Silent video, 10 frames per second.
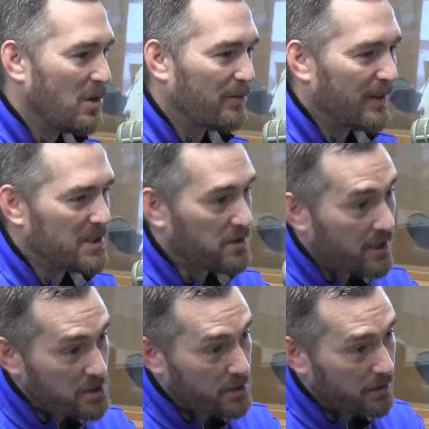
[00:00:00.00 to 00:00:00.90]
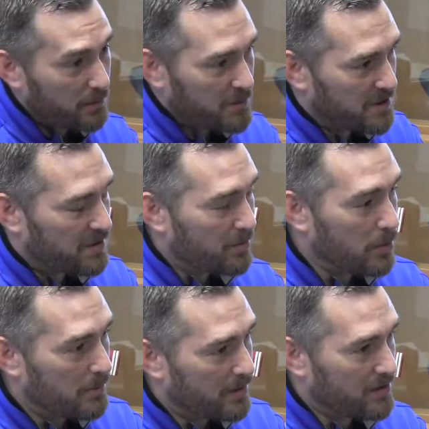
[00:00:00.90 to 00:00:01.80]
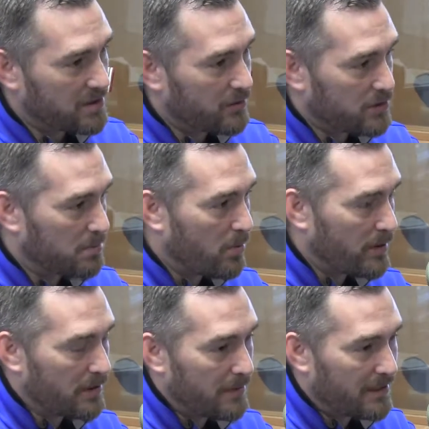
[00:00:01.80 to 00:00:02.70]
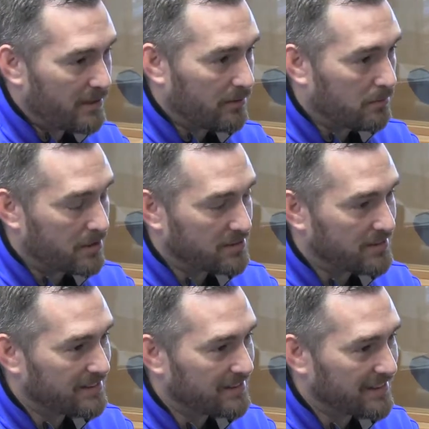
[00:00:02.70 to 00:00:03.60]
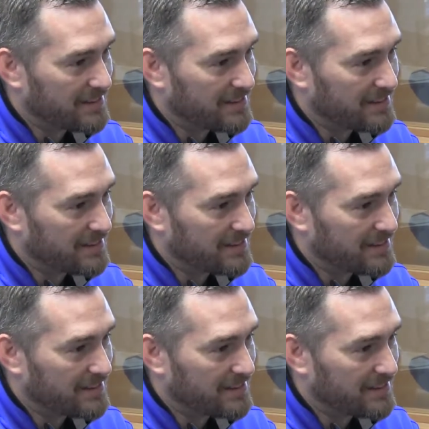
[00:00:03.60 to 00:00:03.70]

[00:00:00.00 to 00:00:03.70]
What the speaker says: Total frustration, or was he through because he was appointed by a different president? That's